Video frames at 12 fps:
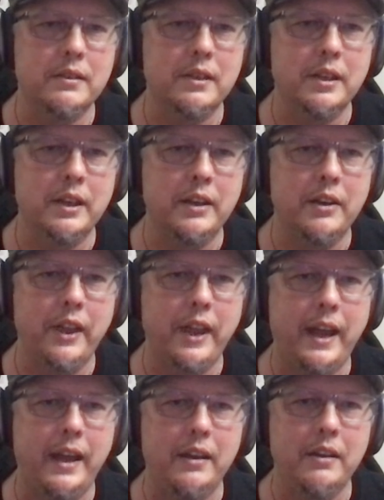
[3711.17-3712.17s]
to hear
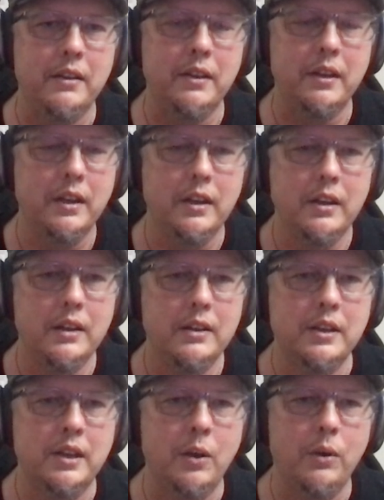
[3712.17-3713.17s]
that and
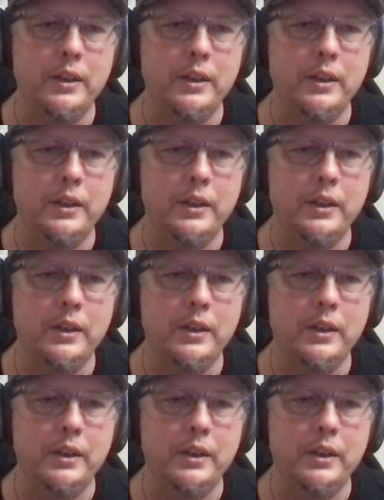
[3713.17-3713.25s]
to know.